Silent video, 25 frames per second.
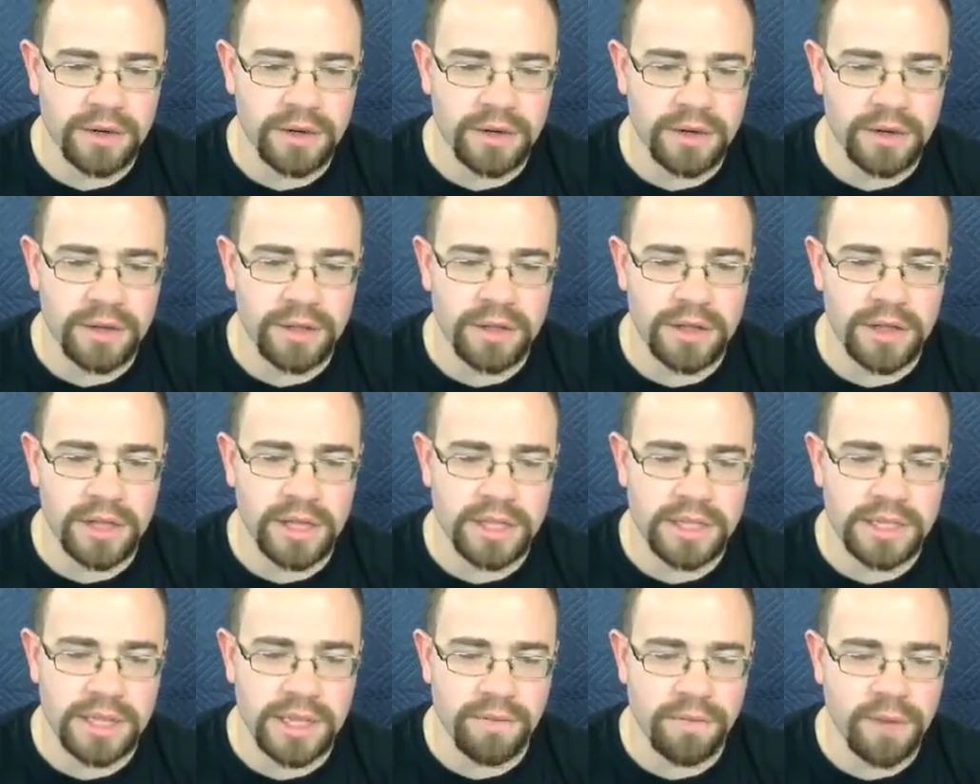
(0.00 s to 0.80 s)
are,
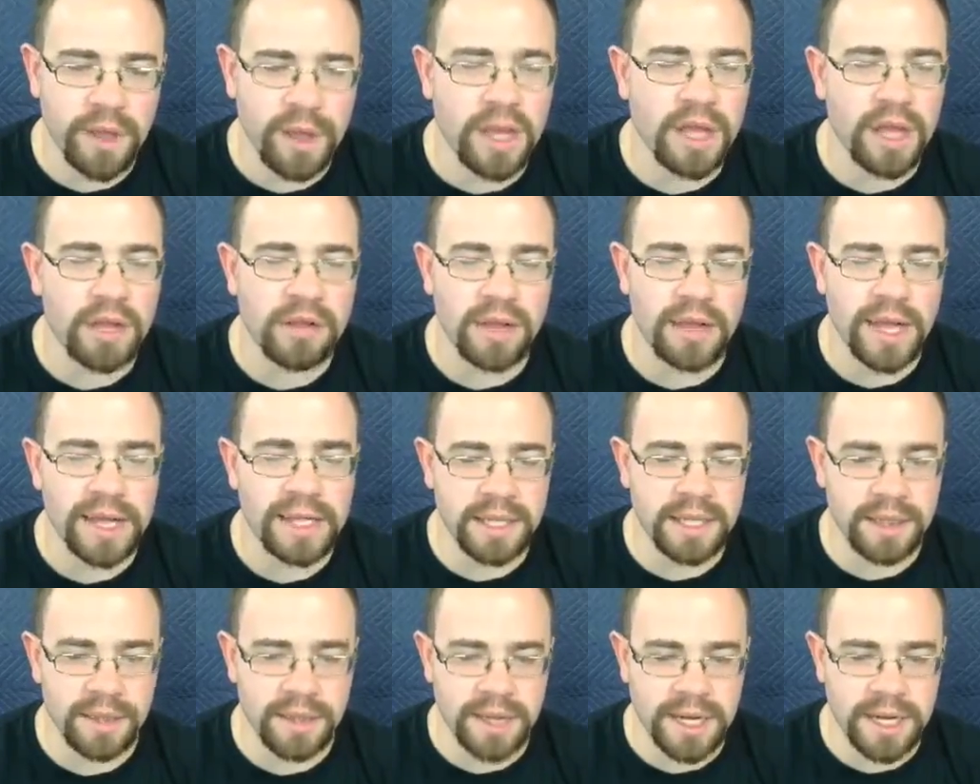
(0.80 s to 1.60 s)
it's definitely a
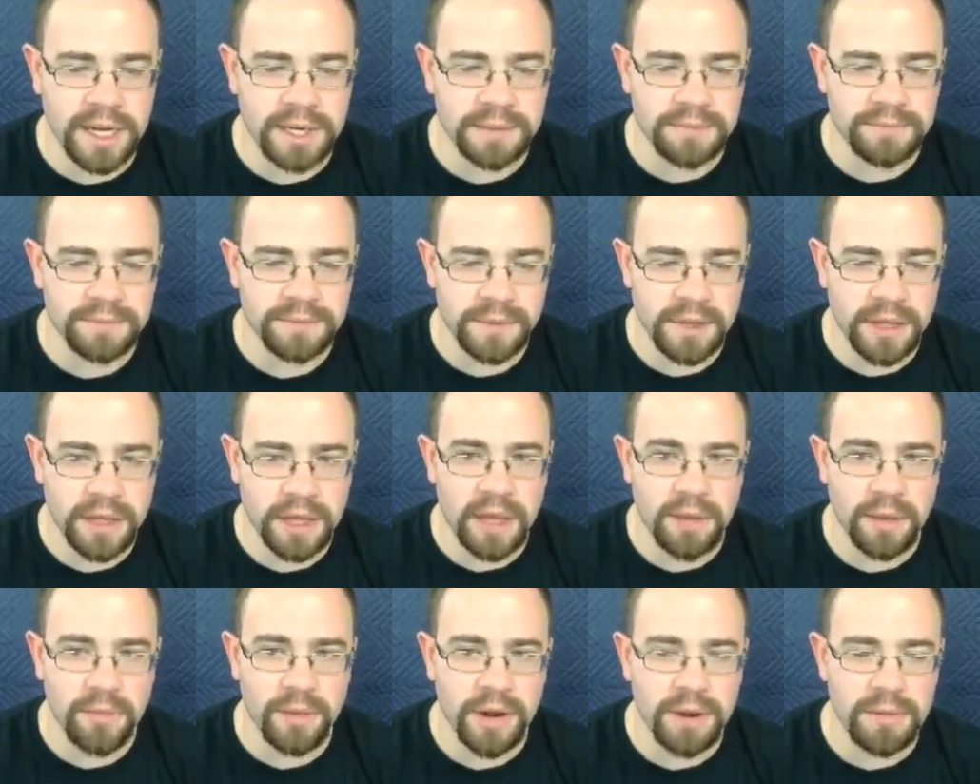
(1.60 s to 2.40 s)
collectathon.
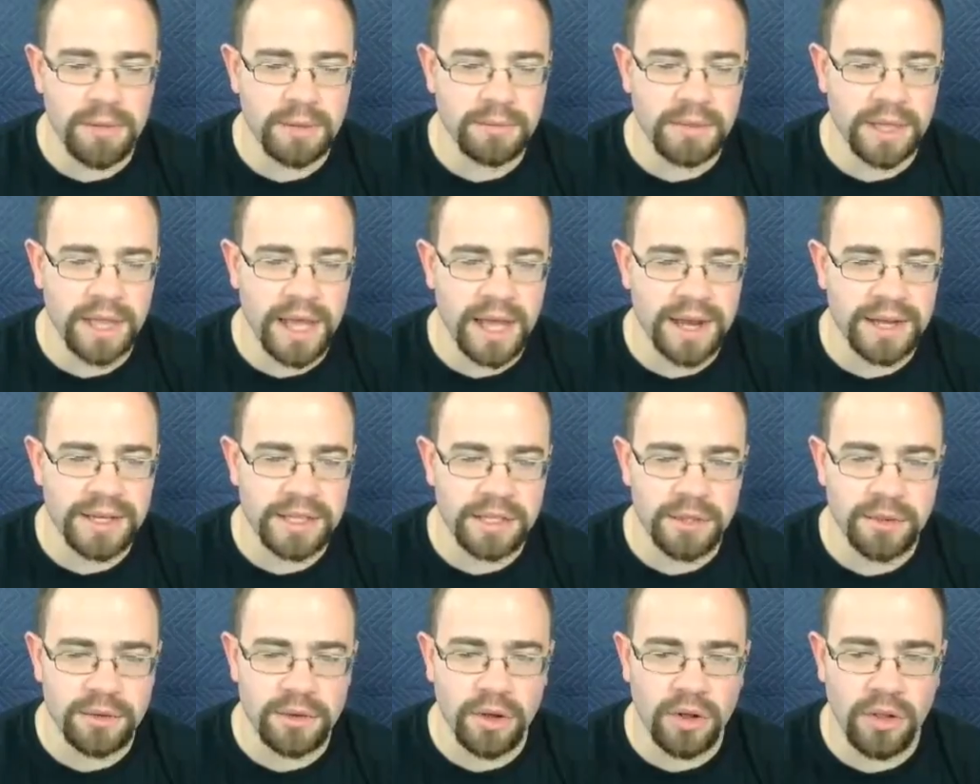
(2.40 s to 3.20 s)
And what I mean by that
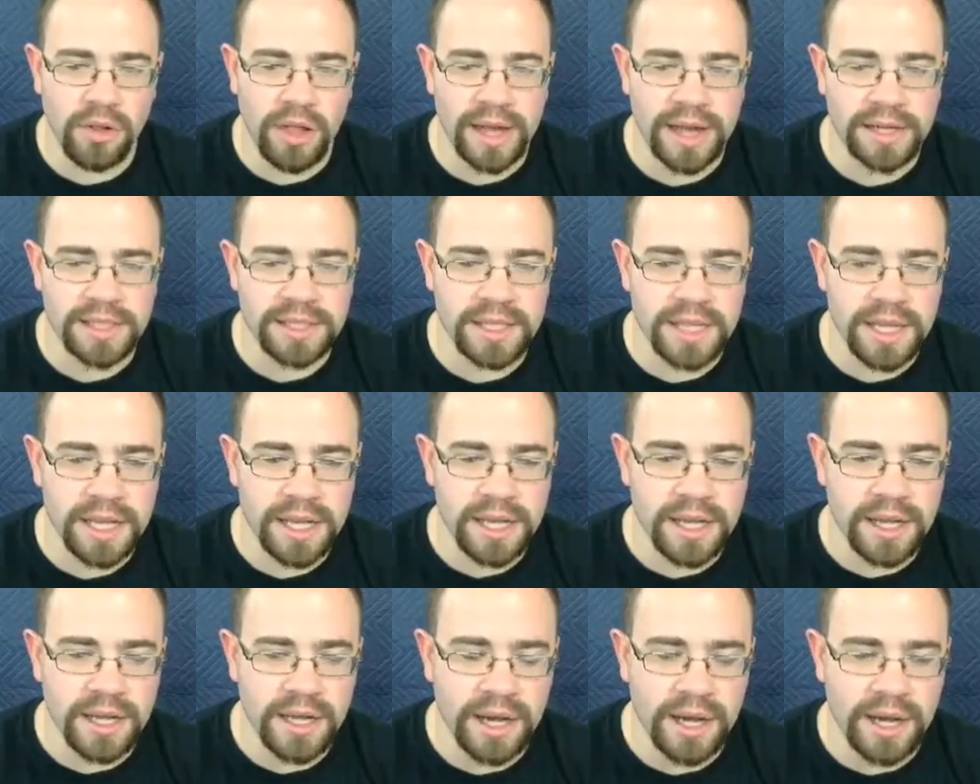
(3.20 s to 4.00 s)
is you collect
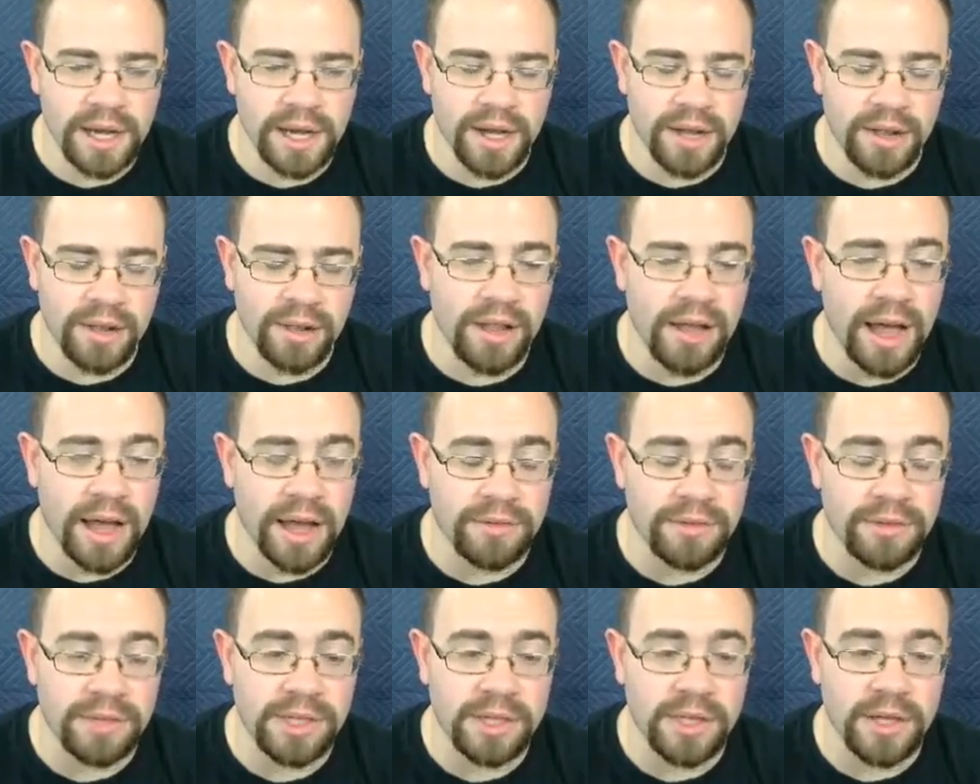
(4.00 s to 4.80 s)
uh, a
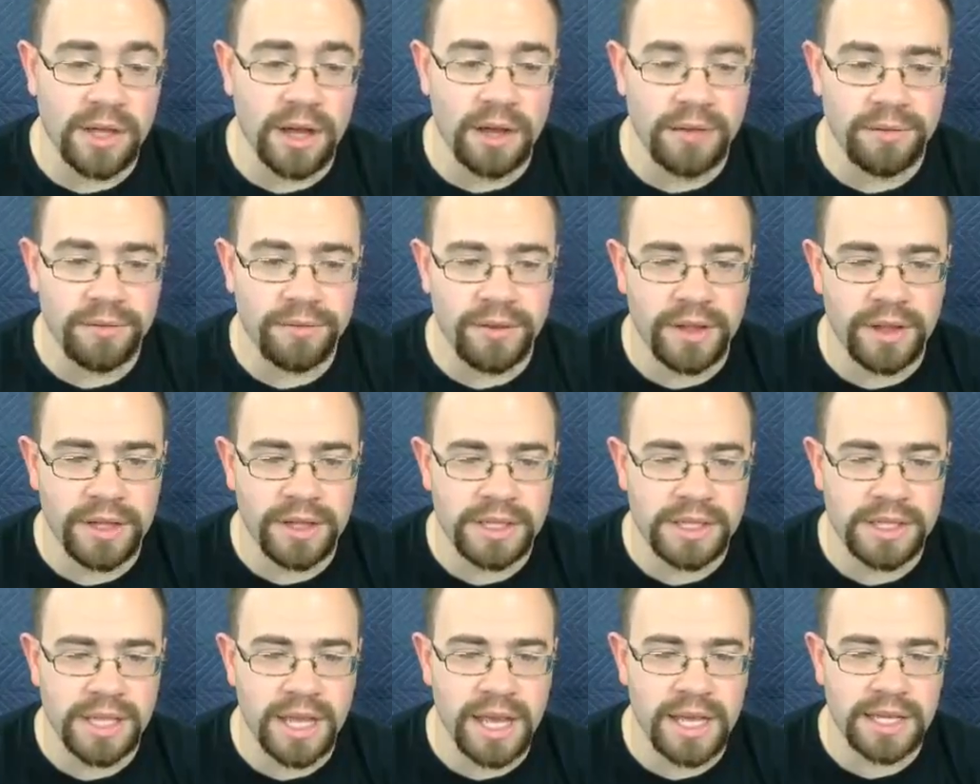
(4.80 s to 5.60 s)
lot of stuff. In
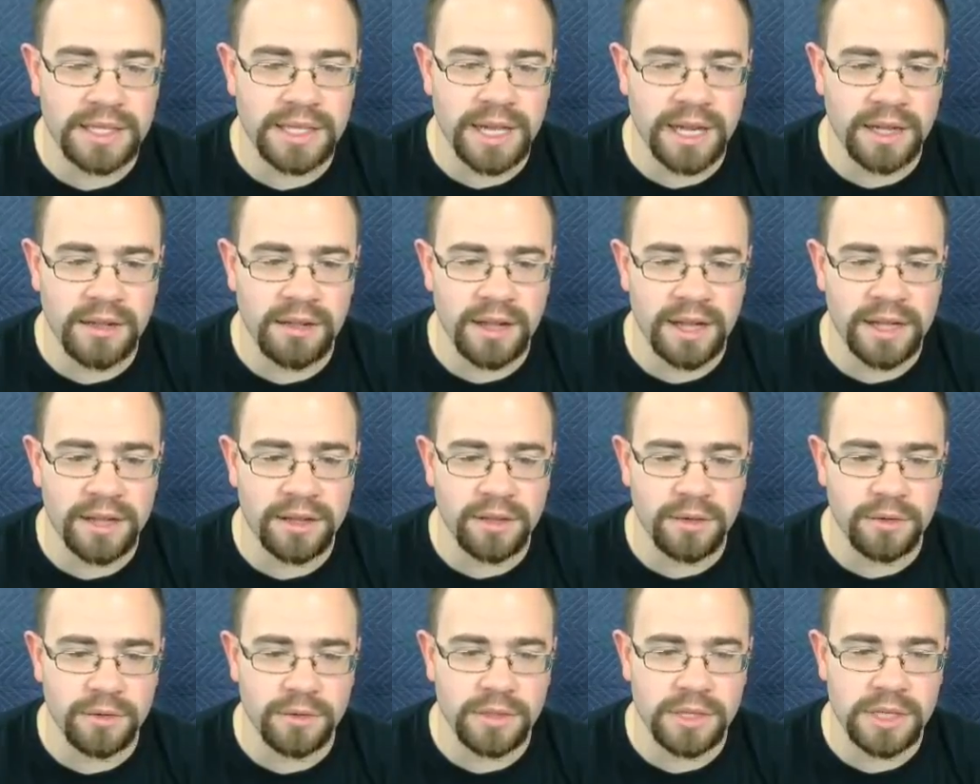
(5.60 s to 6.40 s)
this case, I
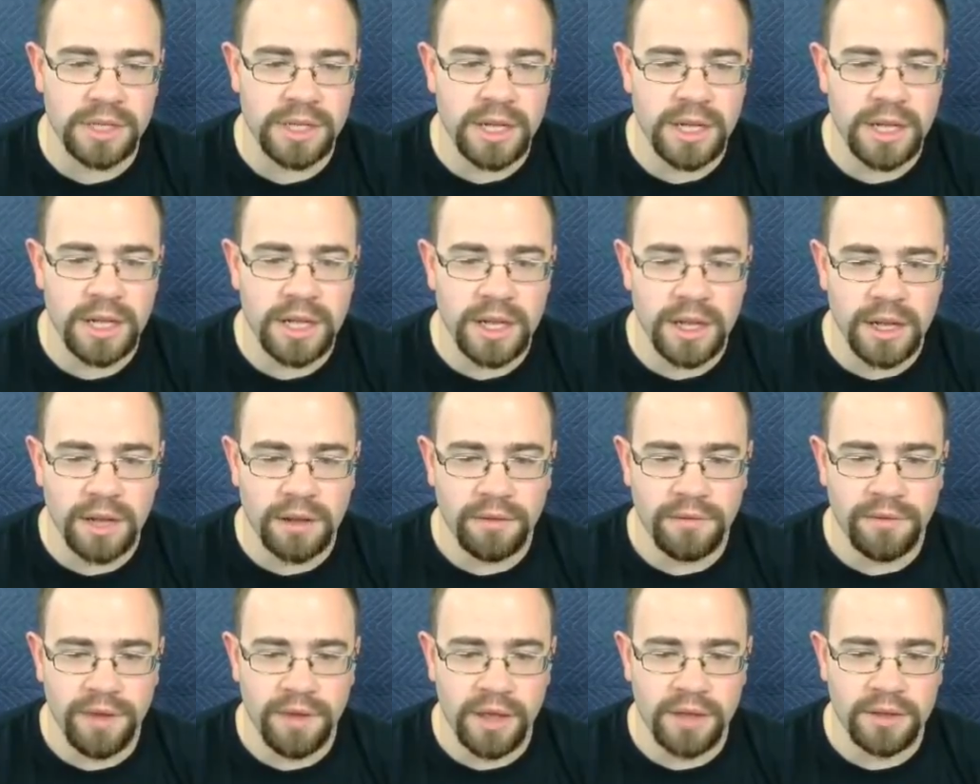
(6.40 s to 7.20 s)
collect those
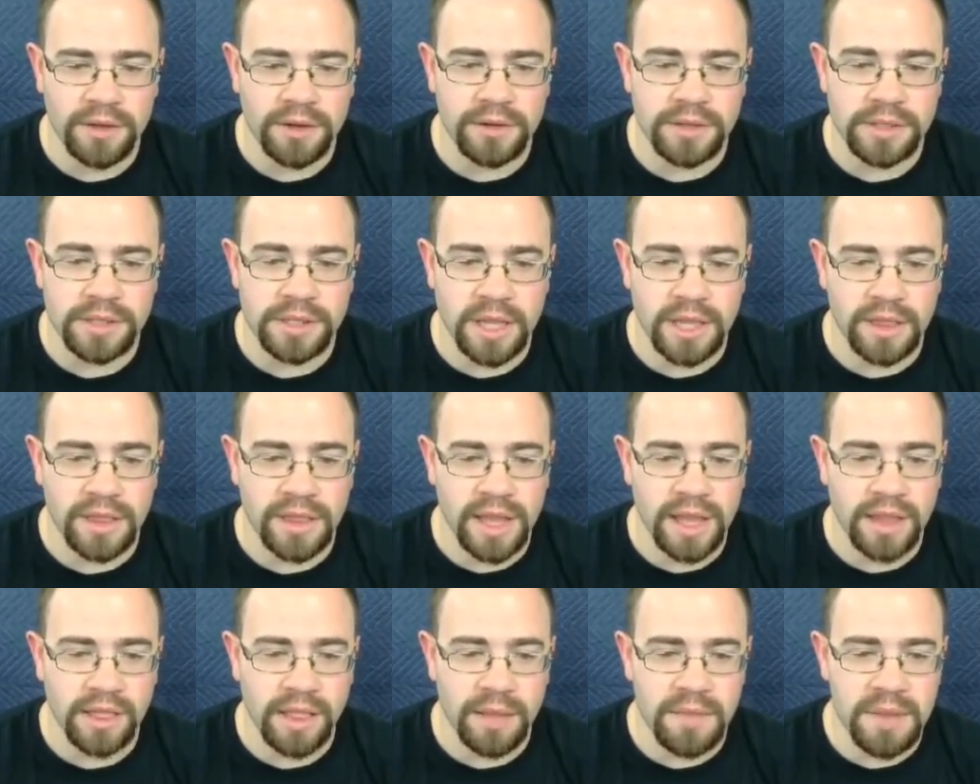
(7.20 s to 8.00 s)
feathers that
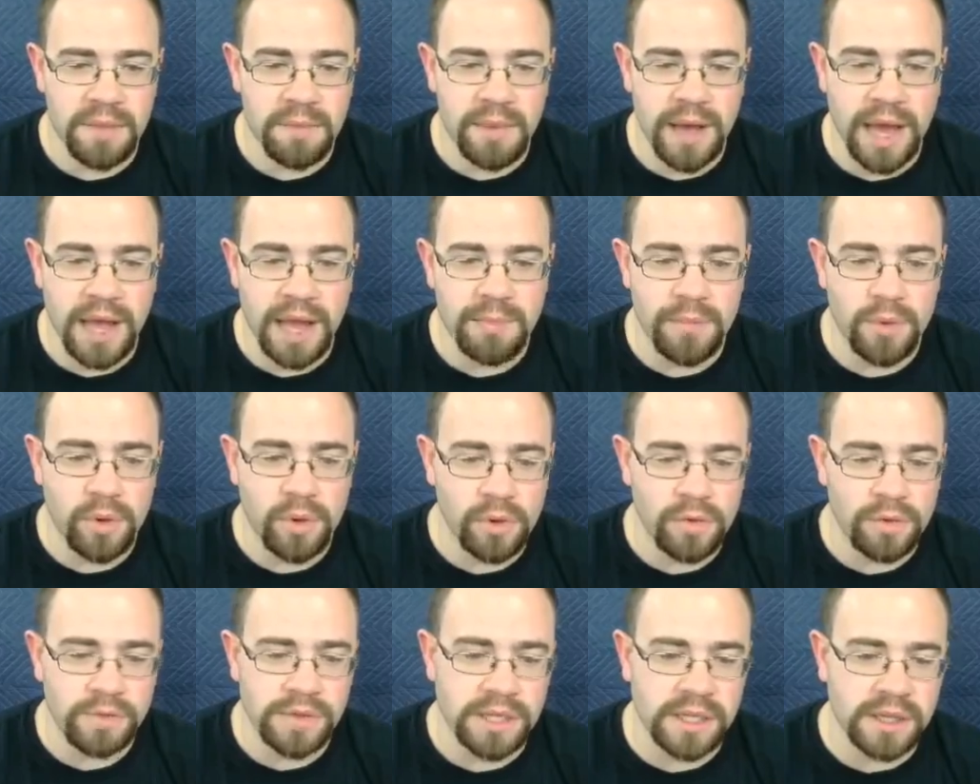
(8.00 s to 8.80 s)
then let me buy
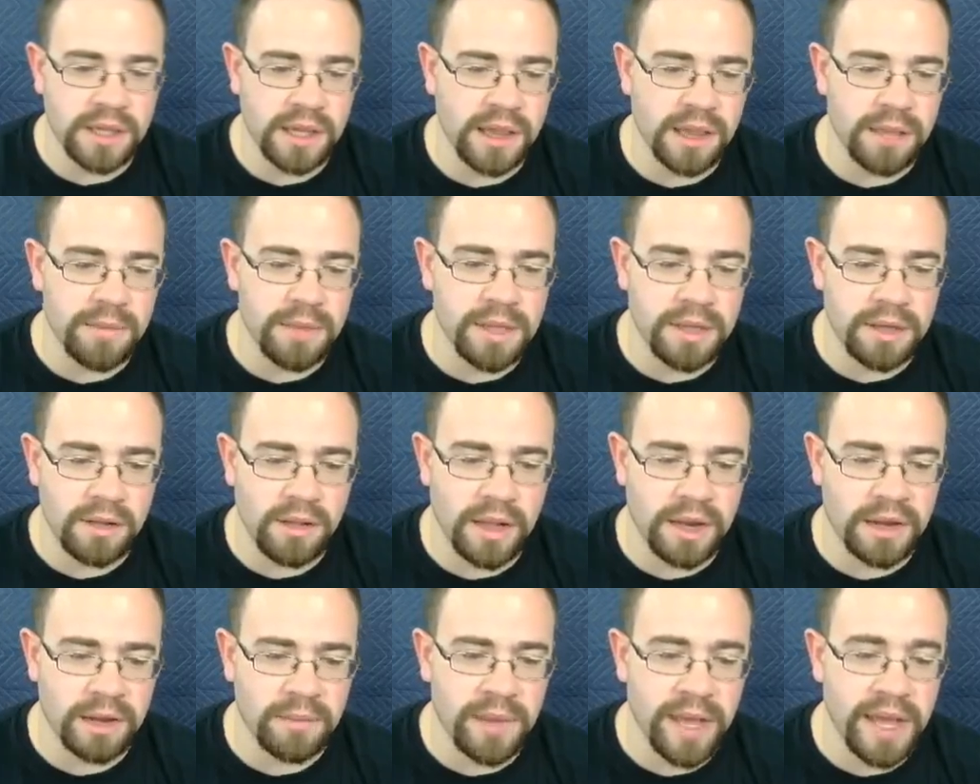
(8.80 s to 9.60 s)
moves that then let me
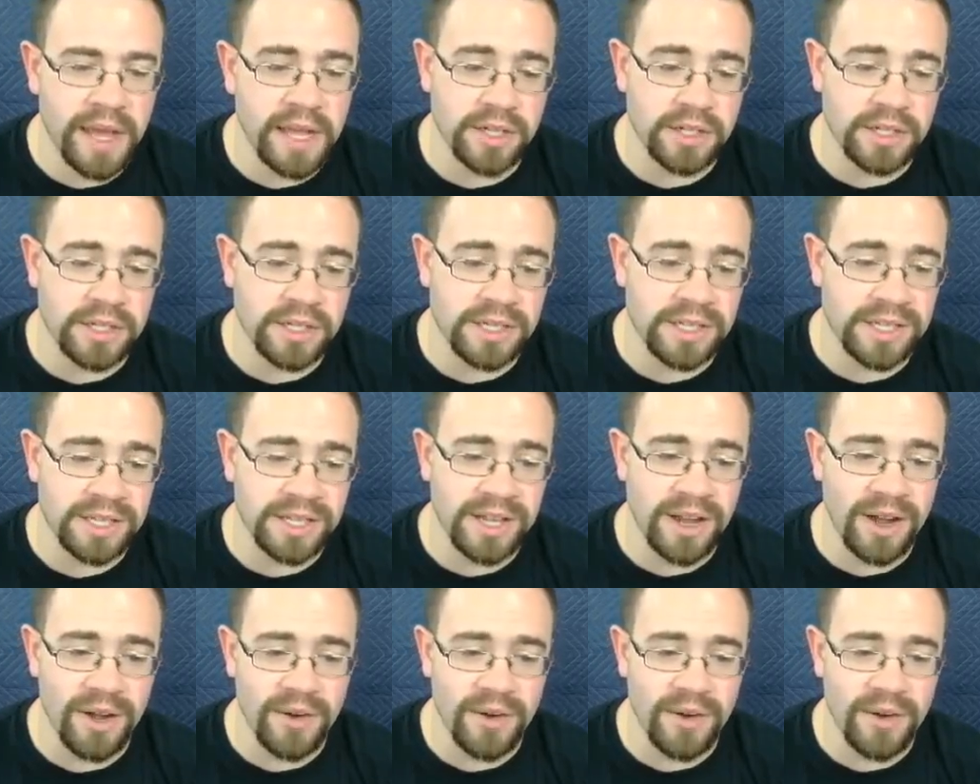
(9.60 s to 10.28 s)
collect pages.